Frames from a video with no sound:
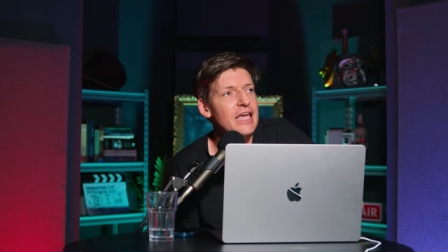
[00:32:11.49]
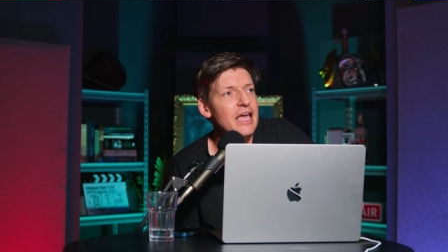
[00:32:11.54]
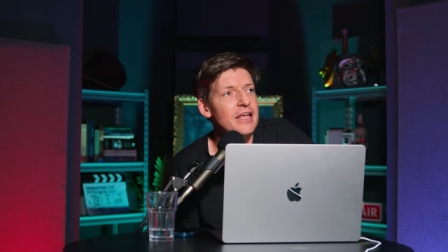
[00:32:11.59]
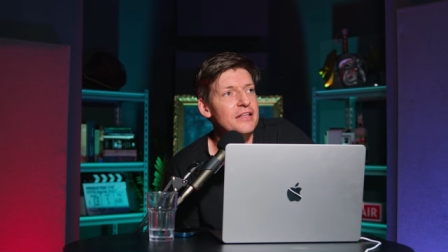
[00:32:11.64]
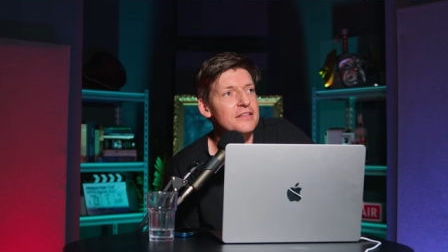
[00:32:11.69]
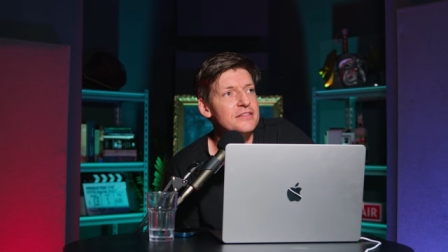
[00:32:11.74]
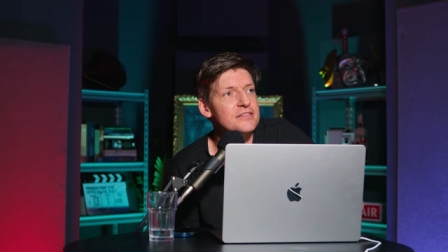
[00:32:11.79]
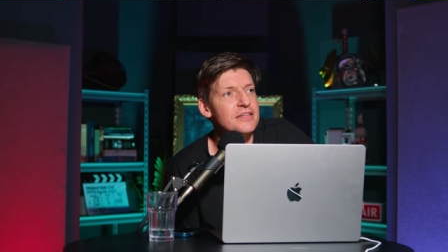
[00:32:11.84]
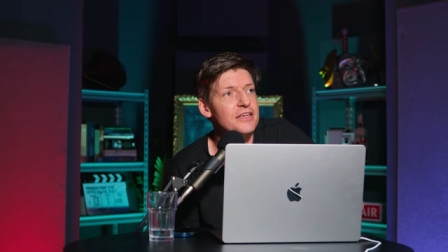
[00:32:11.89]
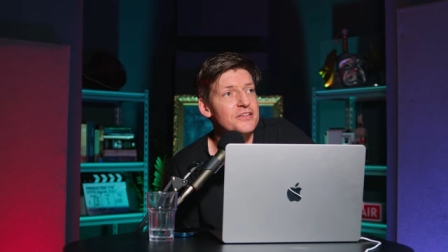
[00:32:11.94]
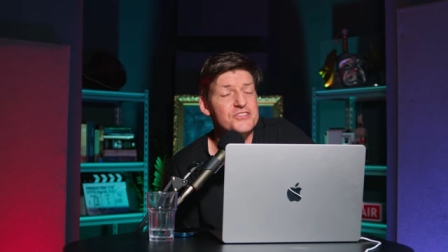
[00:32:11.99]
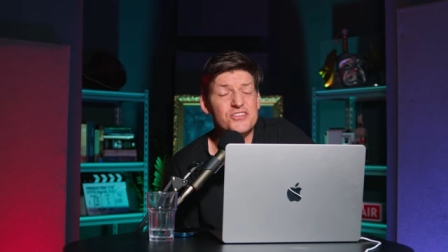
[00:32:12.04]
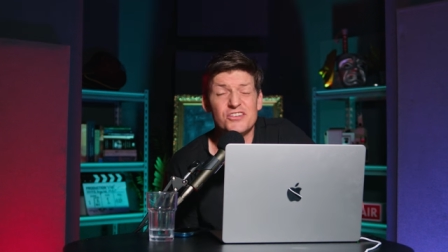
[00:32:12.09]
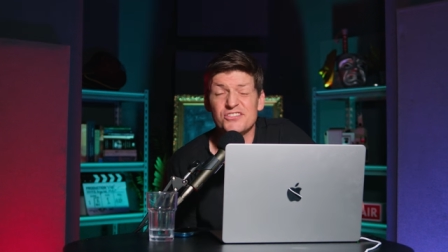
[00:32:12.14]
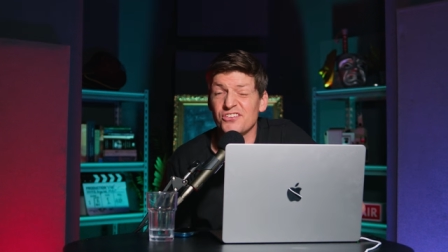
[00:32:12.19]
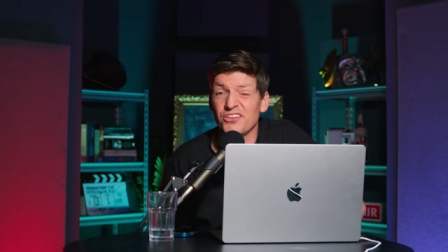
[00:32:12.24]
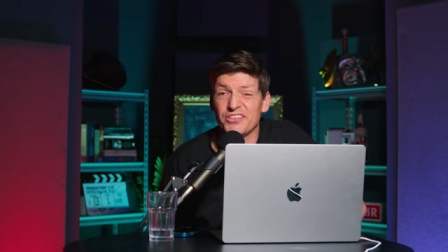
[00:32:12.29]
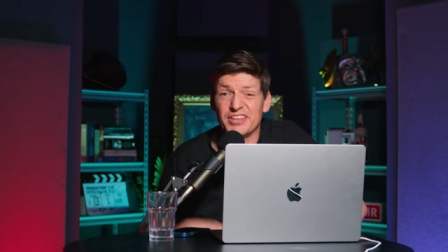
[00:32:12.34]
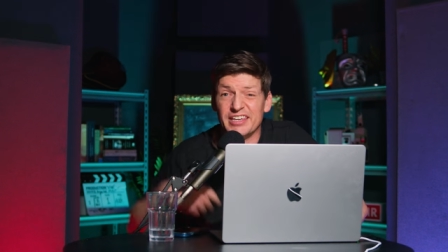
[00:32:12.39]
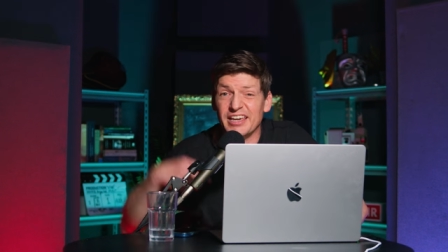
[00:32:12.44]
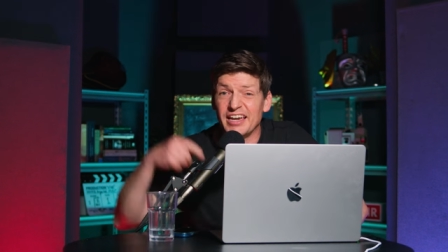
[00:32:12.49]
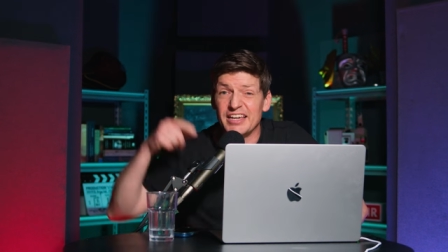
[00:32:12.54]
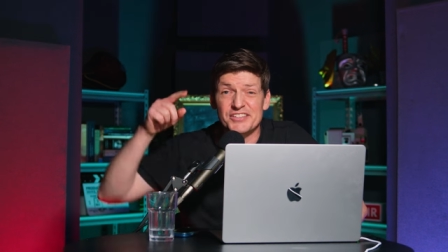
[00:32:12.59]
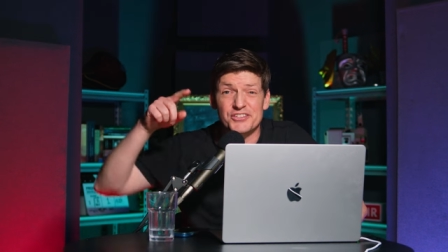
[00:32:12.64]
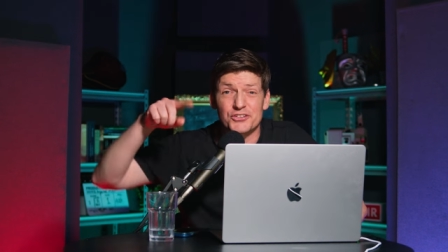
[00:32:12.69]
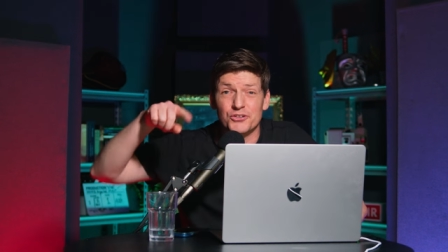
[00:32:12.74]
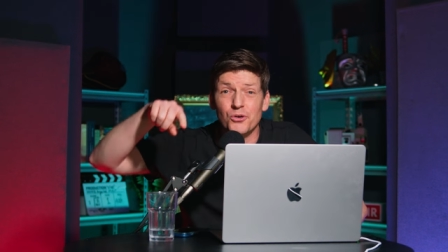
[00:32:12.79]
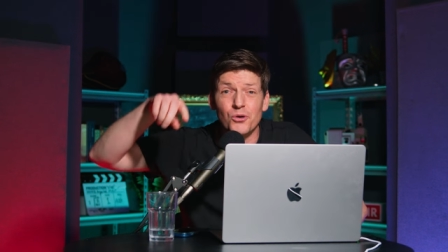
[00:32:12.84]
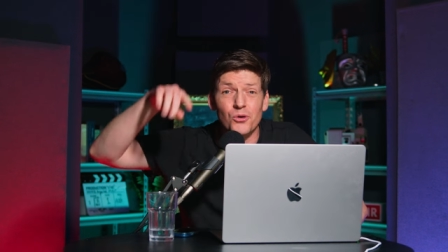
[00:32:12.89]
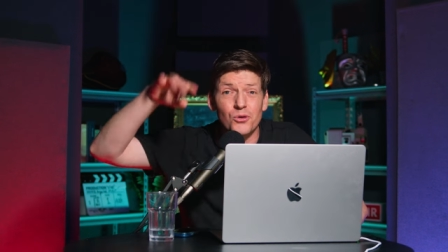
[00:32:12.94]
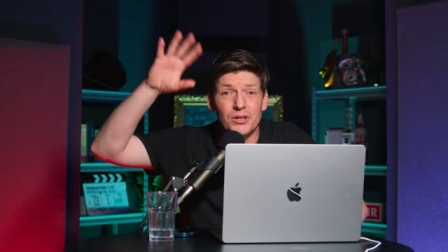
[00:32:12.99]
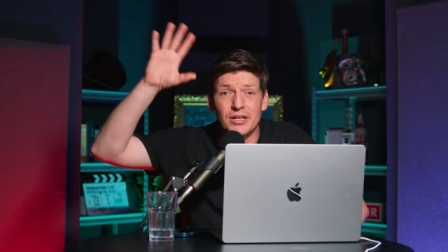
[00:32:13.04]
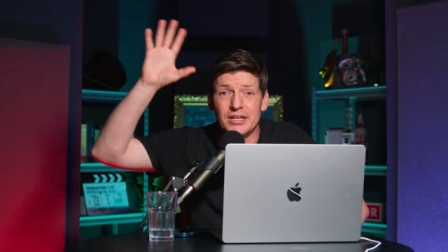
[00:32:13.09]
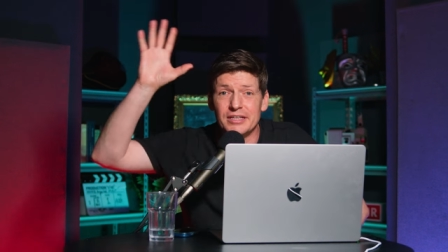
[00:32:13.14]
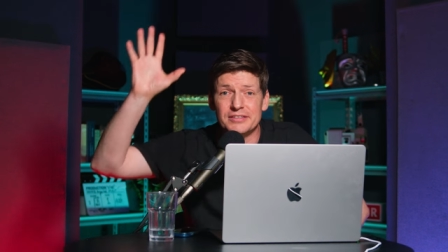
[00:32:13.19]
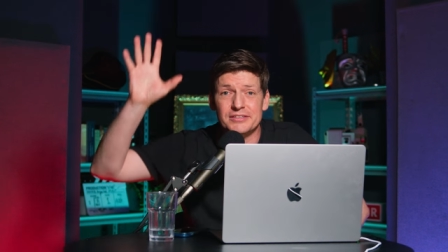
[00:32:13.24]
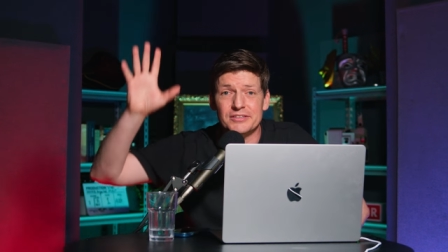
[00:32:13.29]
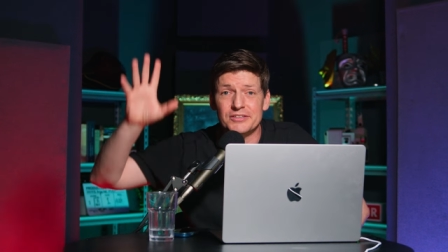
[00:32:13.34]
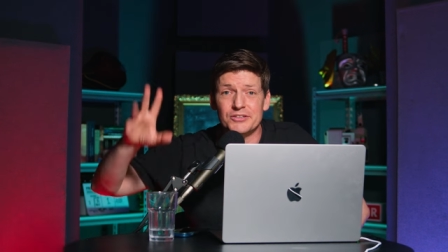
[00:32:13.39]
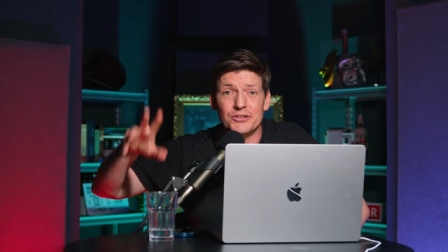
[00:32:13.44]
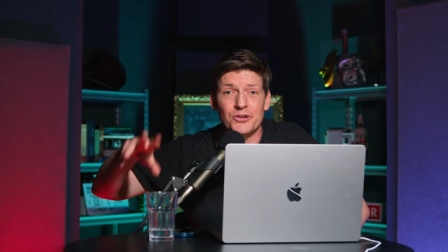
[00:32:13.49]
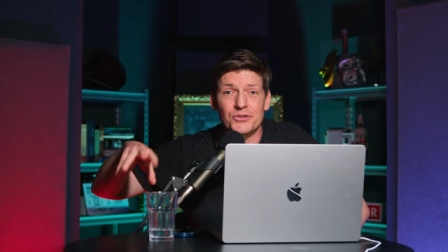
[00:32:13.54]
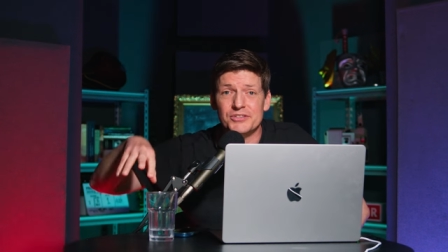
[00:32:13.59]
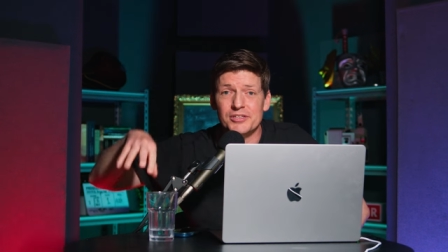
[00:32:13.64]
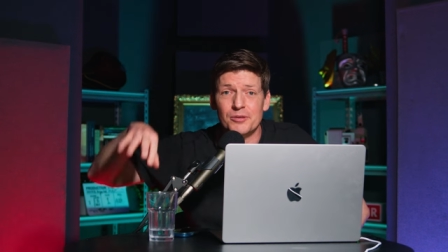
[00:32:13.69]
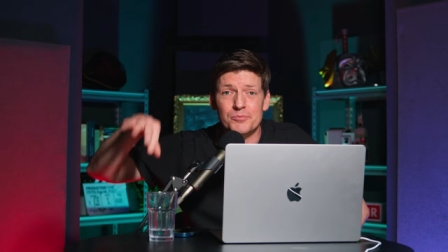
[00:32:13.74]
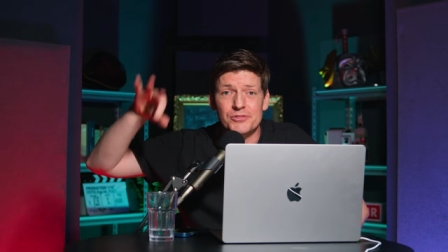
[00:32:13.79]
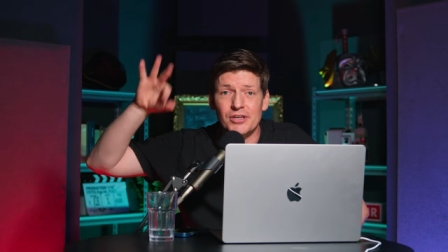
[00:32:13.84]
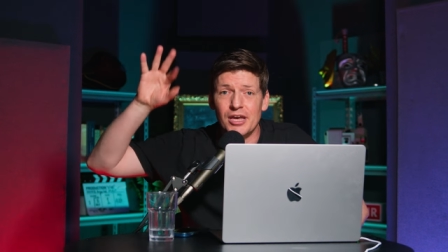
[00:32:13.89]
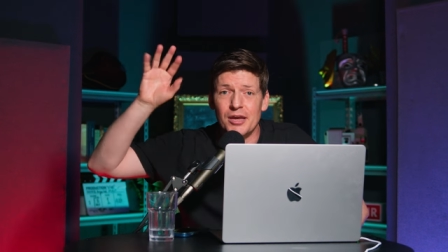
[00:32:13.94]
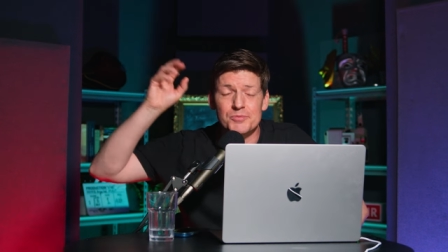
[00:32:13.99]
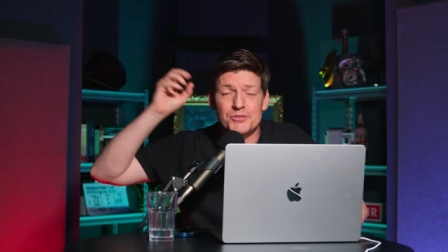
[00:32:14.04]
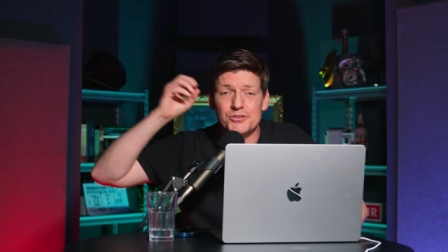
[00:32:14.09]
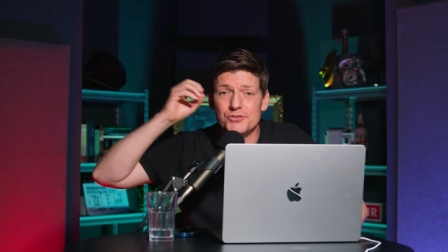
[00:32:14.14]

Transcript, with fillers: and it's just not the case at all. It's, you know, sometimes